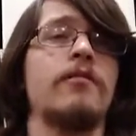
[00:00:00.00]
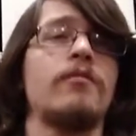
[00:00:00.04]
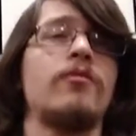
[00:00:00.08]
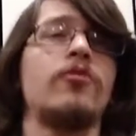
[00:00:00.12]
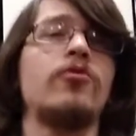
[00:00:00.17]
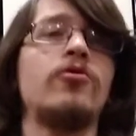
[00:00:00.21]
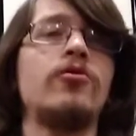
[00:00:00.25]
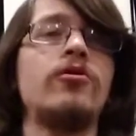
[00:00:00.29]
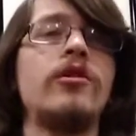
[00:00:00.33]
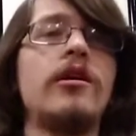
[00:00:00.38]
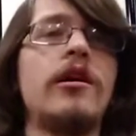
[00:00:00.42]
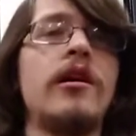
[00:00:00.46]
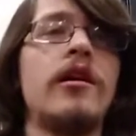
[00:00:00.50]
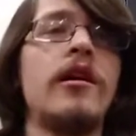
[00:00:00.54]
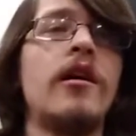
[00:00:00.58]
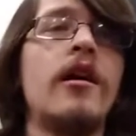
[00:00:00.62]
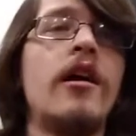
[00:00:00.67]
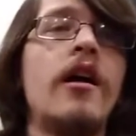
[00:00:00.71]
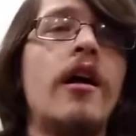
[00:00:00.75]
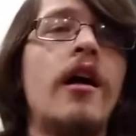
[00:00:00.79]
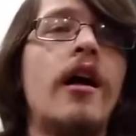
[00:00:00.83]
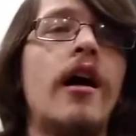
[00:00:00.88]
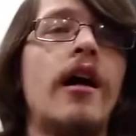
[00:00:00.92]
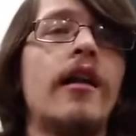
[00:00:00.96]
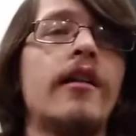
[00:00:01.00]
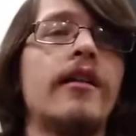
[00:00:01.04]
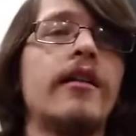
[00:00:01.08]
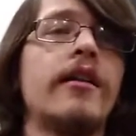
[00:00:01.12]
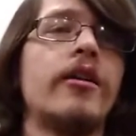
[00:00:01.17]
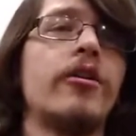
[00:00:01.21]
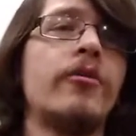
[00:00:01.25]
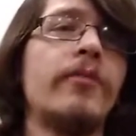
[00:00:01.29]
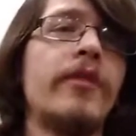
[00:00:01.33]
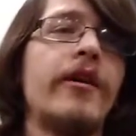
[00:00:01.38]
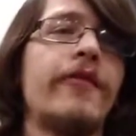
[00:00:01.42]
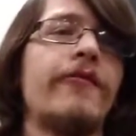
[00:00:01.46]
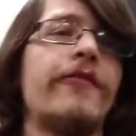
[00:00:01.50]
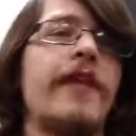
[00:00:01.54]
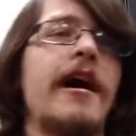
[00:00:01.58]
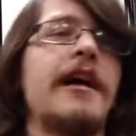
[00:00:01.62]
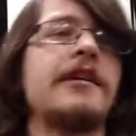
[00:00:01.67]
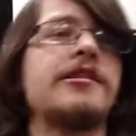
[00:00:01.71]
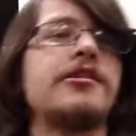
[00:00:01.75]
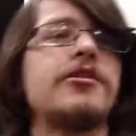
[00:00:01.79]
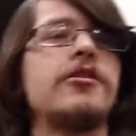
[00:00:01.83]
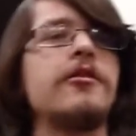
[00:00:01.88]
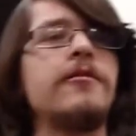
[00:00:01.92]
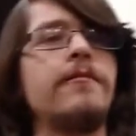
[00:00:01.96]
mood, a little bit
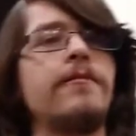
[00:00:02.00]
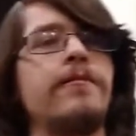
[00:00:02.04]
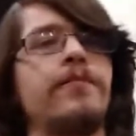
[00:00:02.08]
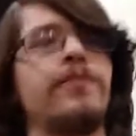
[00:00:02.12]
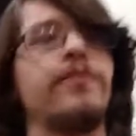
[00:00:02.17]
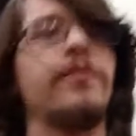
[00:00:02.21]
faster.